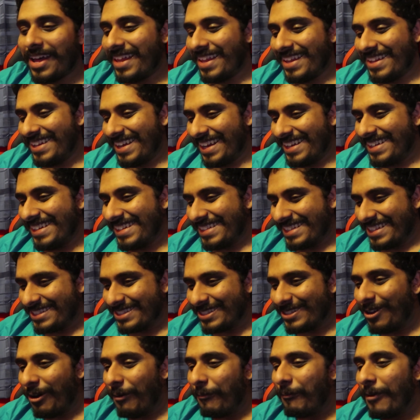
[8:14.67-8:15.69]

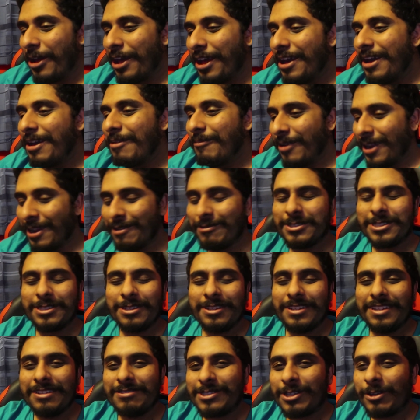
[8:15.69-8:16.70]
But it was
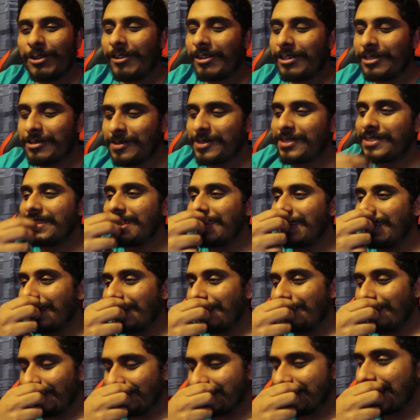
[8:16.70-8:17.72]
good. It was a good Christmas dinner.
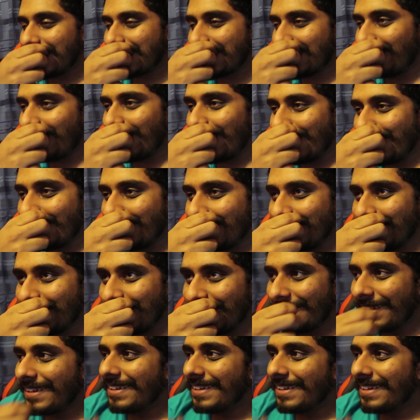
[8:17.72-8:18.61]
It was actually really good.